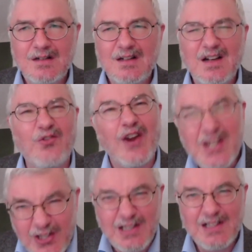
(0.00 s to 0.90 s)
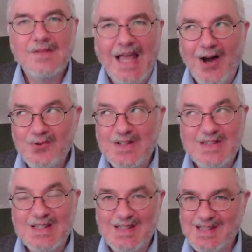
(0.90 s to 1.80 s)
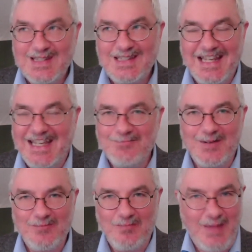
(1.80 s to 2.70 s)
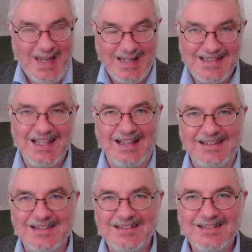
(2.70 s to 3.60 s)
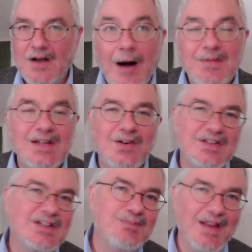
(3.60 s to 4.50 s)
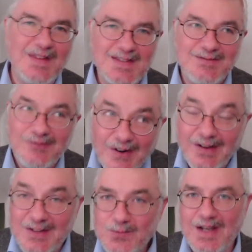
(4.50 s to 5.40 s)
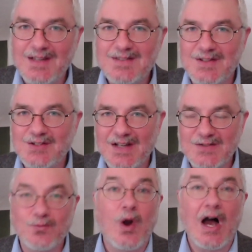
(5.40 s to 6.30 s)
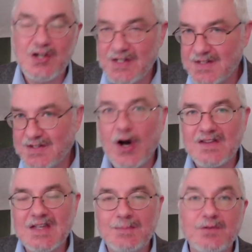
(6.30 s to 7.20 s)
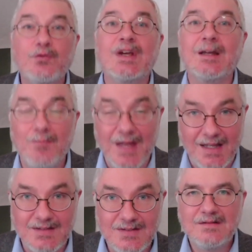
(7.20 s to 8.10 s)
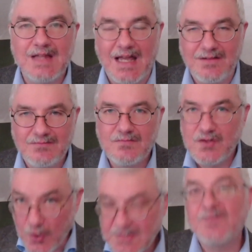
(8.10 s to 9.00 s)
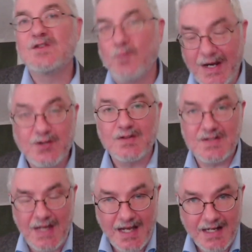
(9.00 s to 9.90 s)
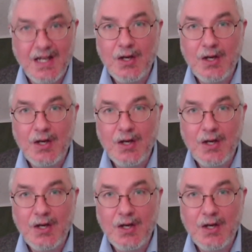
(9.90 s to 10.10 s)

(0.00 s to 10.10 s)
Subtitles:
of Rachel? How does this statement make sense? Commentaries explain this in various ways, such as Rashi's concept of recompense, that Joseph, as Rachel's son,